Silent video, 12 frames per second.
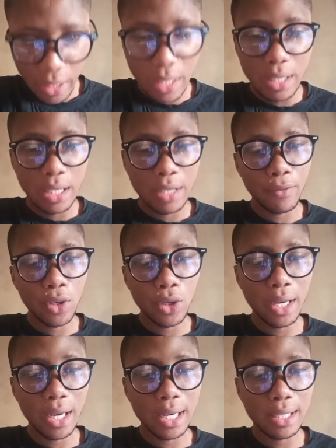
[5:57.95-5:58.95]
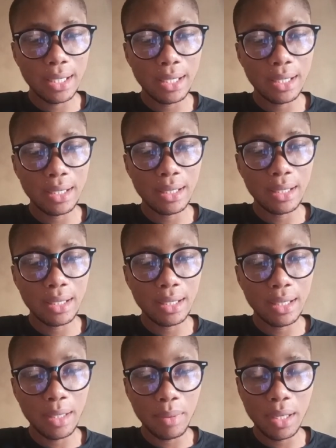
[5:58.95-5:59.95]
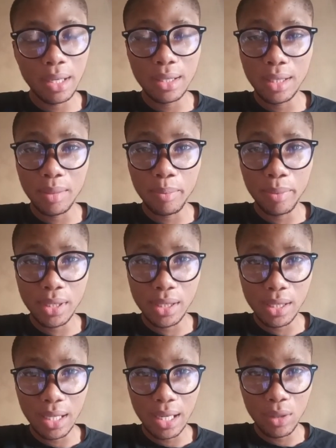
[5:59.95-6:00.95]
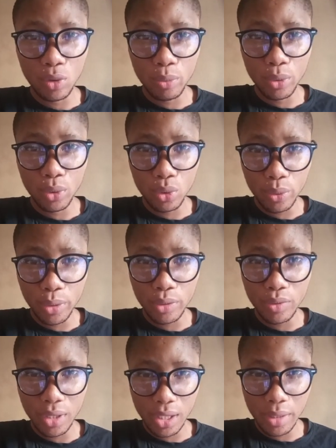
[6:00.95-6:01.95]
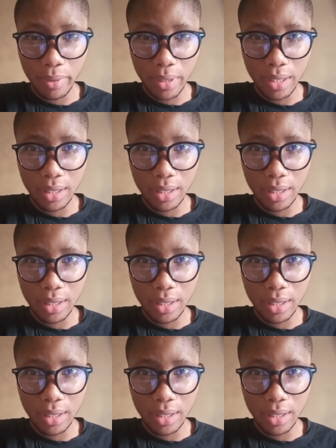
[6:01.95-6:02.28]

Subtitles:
The following are the DPC. I hope you know what this and